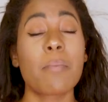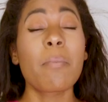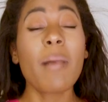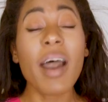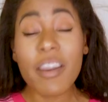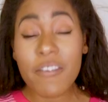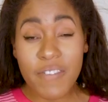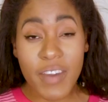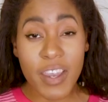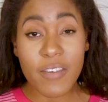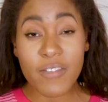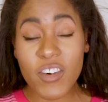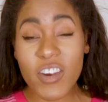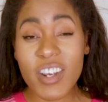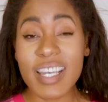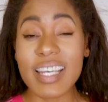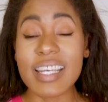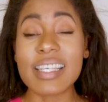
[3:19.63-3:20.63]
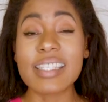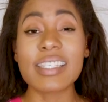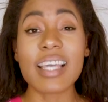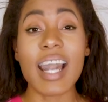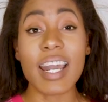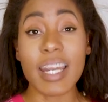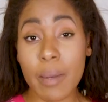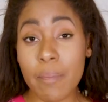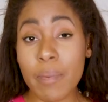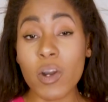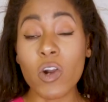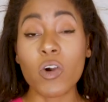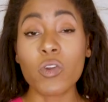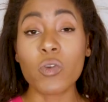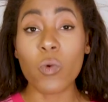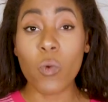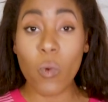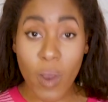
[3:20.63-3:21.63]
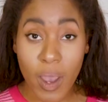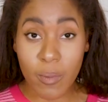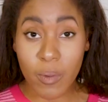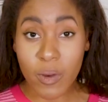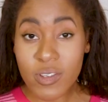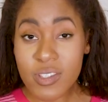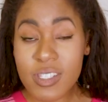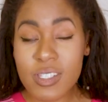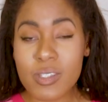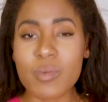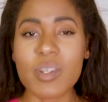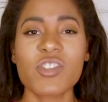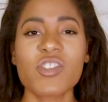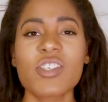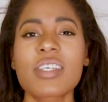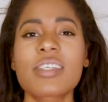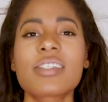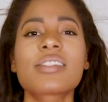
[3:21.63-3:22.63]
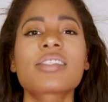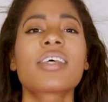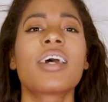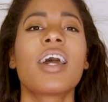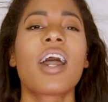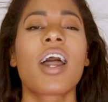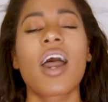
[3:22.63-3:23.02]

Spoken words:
My favorite is arepa con huevos, which is